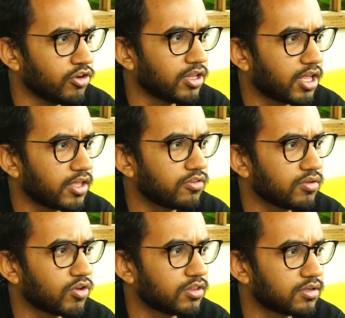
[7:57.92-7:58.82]

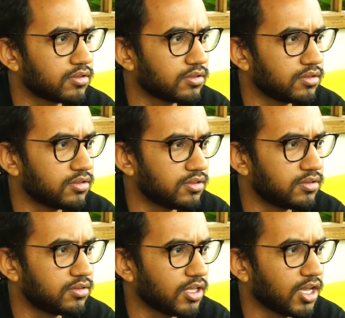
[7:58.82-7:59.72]
realizing whether
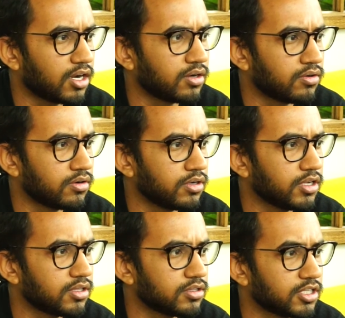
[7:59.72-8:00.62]
they are
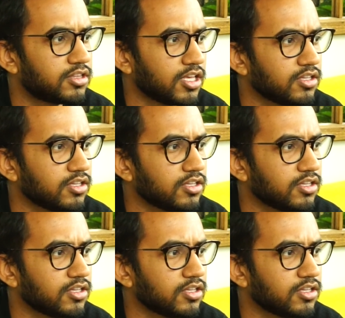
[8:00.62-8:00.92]
real, the